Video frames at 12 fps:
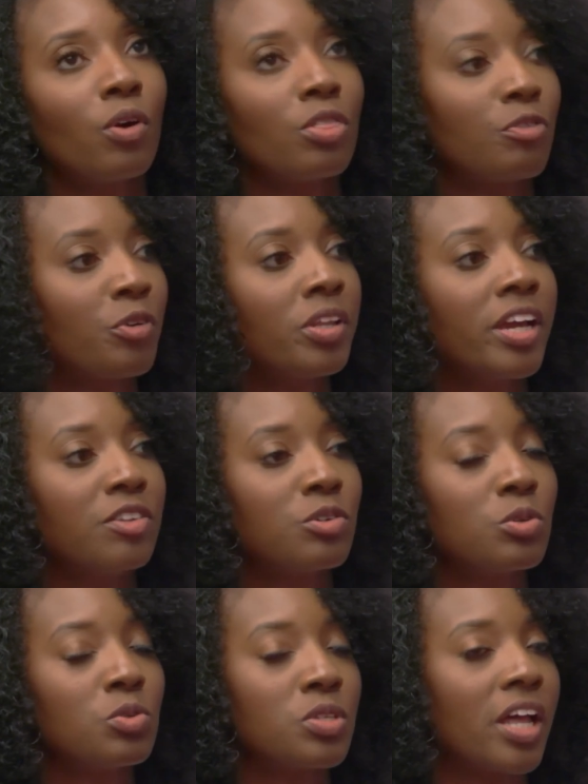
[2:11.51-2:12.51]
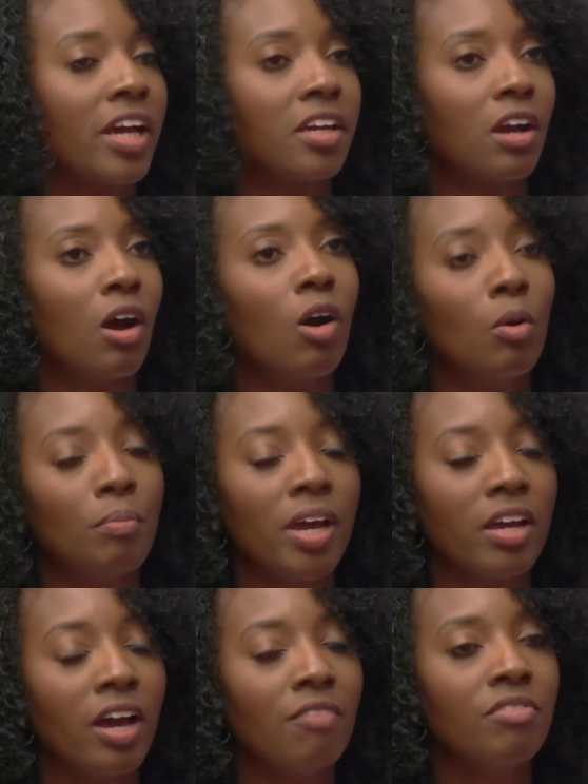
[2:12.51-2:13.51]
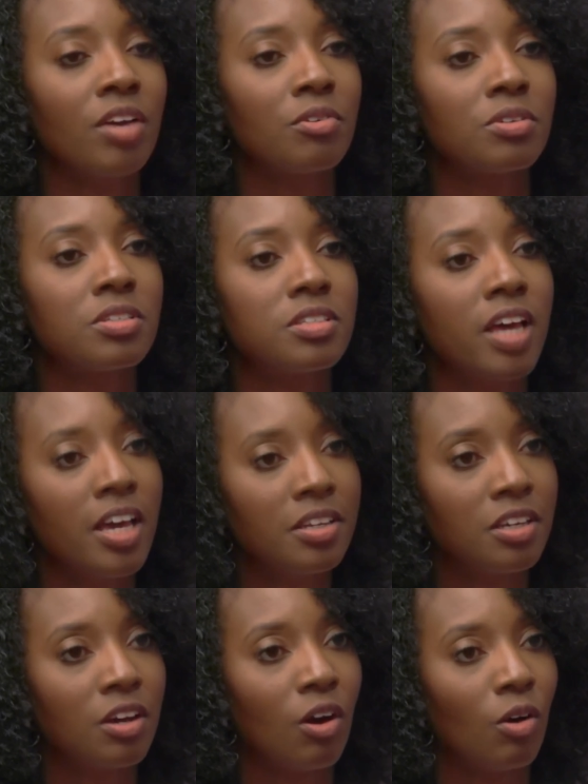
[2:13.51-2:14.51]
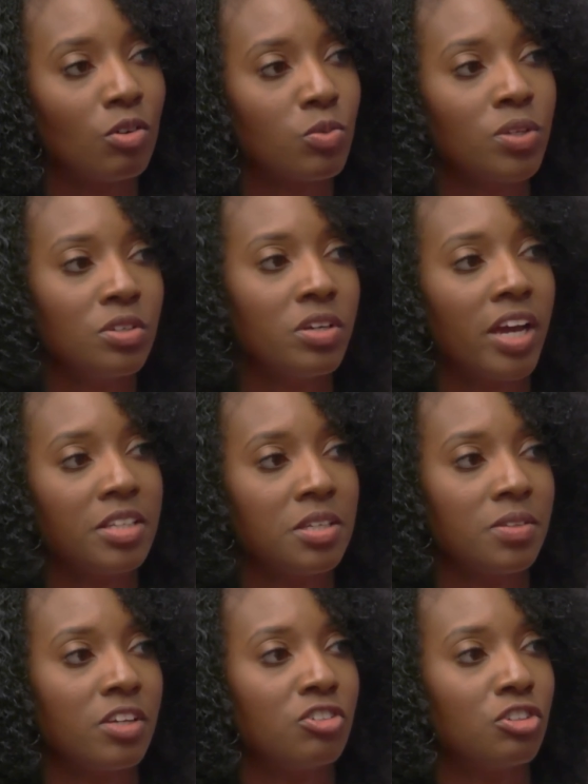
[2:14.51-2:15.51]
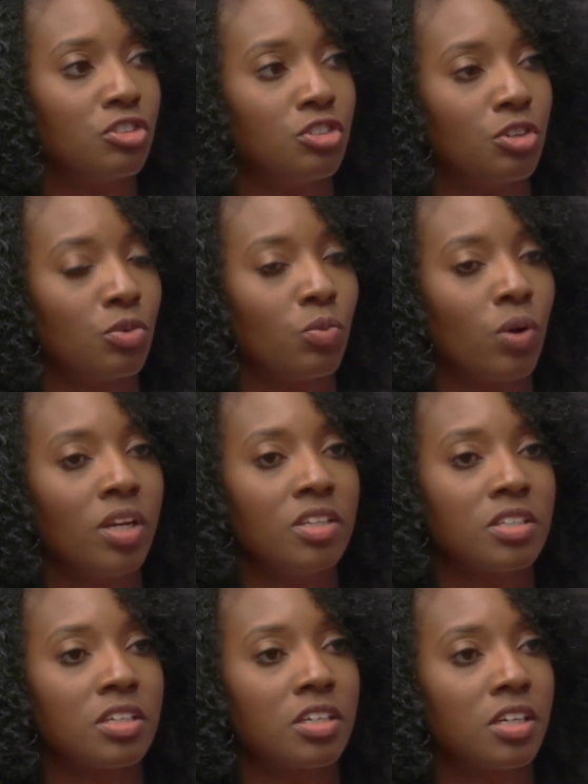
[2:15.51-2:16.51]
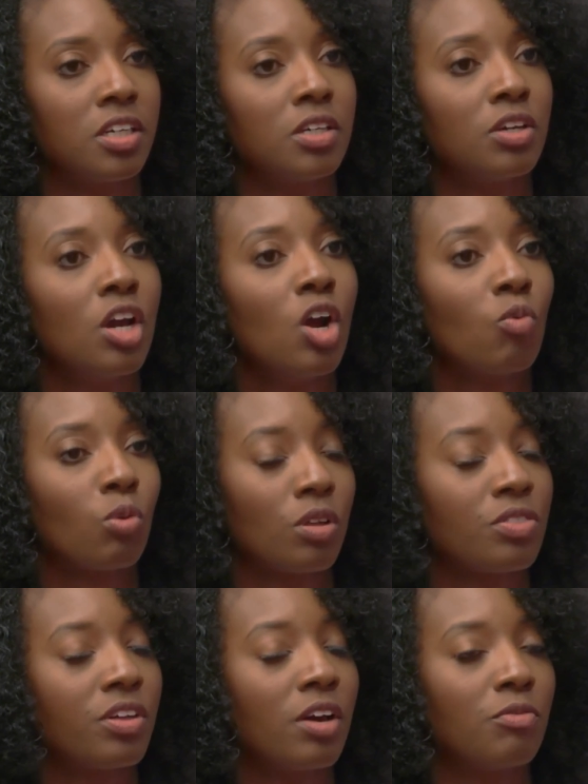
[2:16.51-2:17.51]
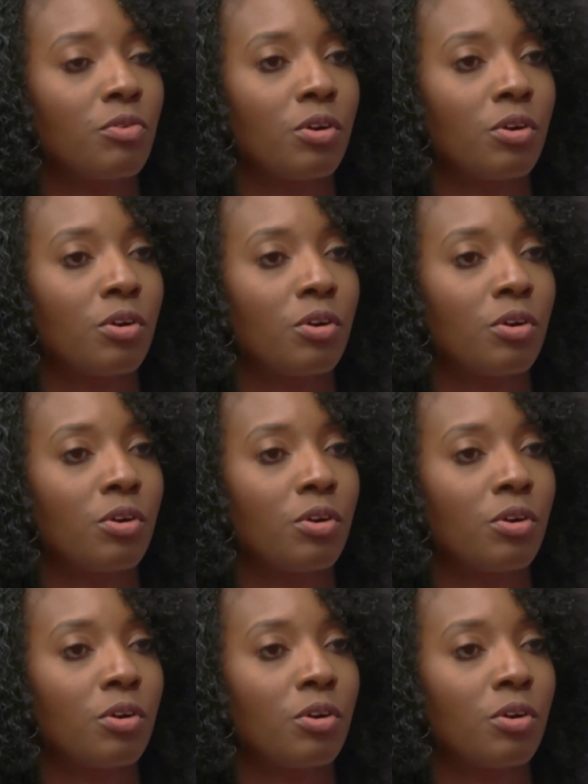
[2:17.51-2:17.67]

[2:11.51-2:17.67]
for the freelancer who's like, oh man, I've never set any goals, what do you guys think they should do? What is a good rule of thumb